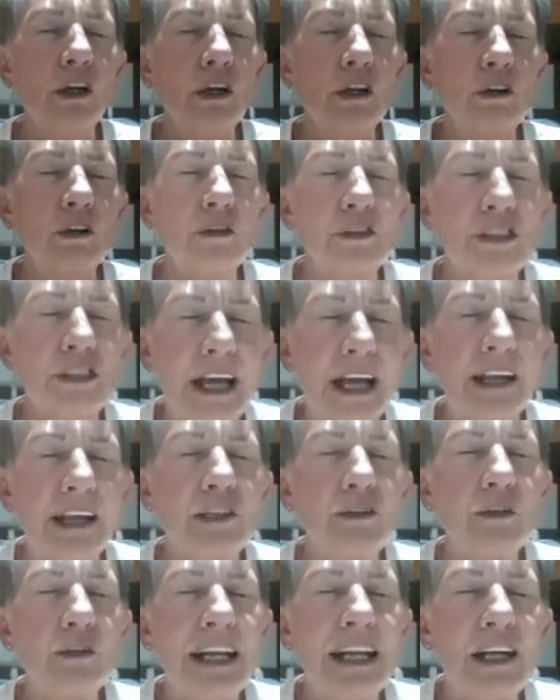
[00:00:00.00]
to say
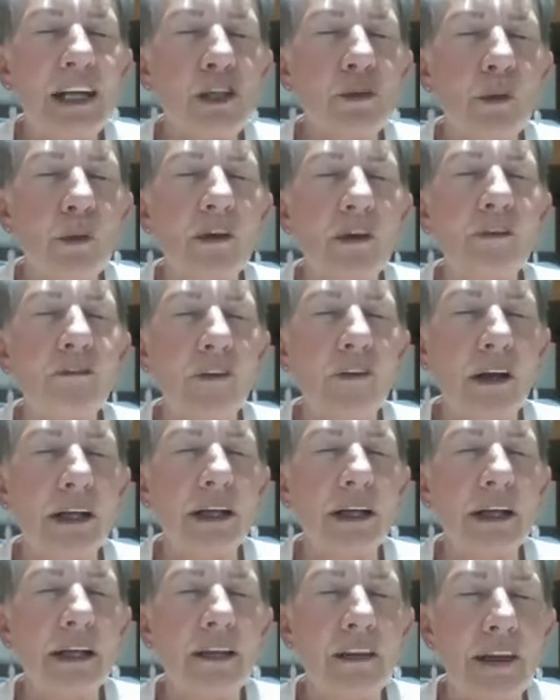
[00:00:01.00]
to each one of
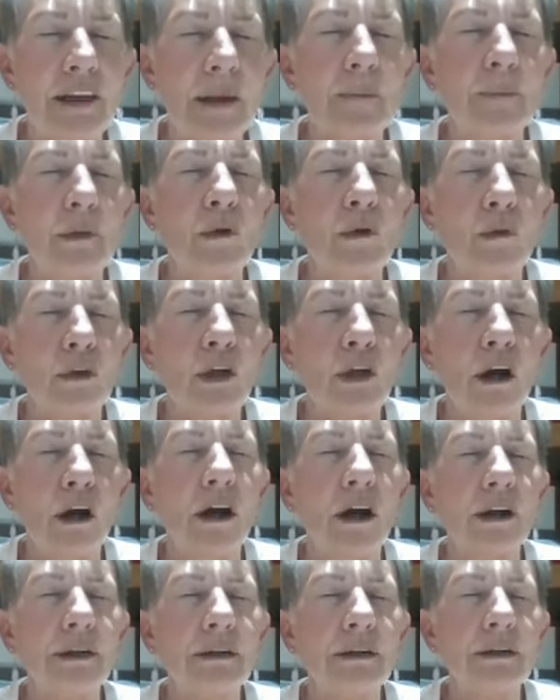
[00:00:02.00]
them, Lord
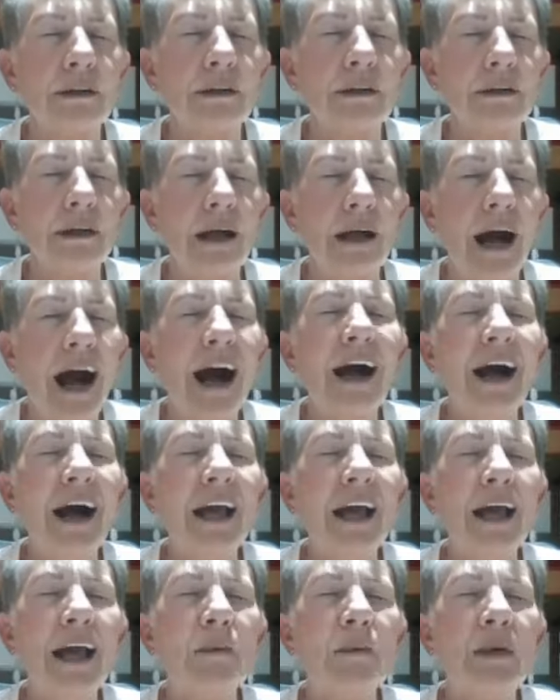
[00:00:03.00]
God, I
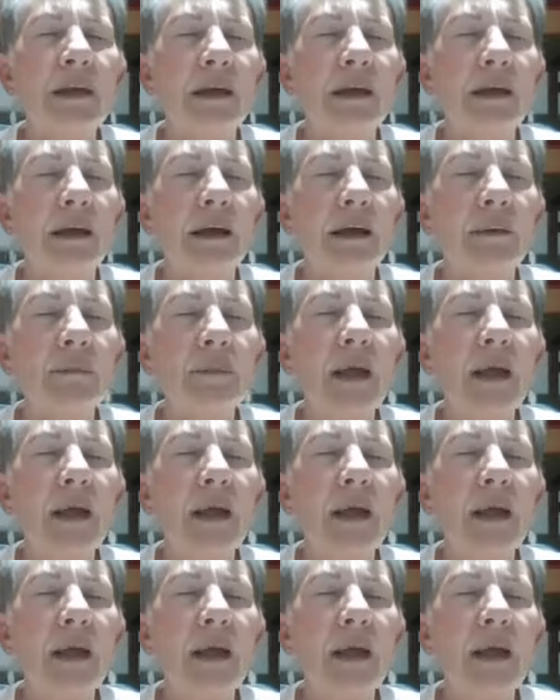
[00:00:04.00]
am here.